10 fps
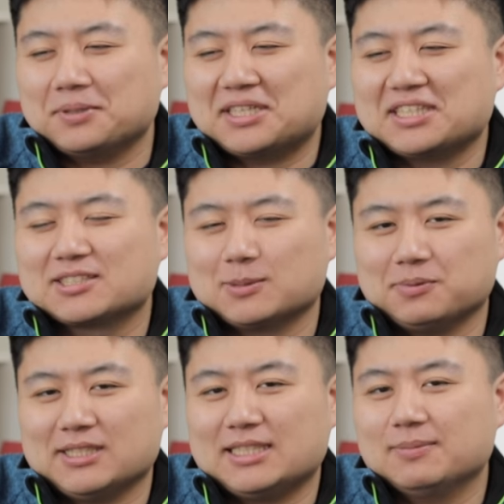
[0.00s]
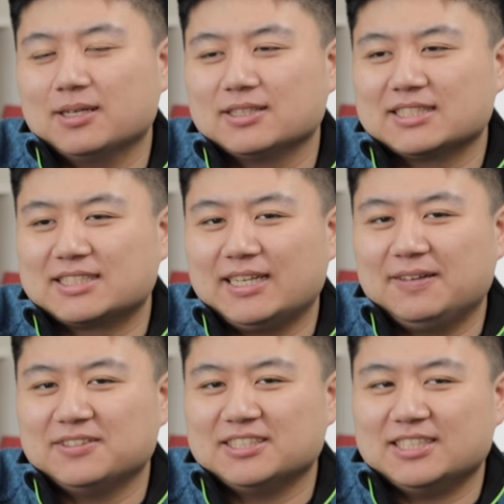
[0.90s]
biggest complaint about this
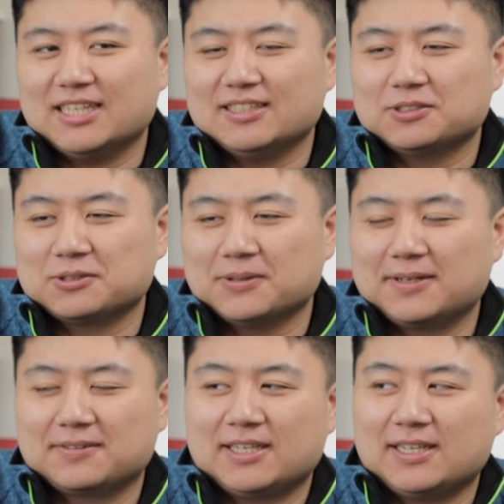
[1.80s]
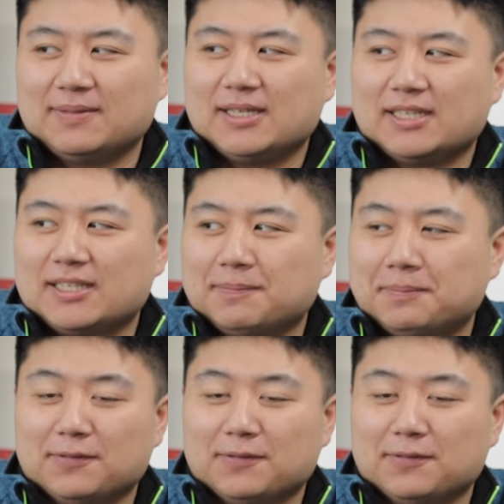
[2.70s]
game is that there's a lot of king making.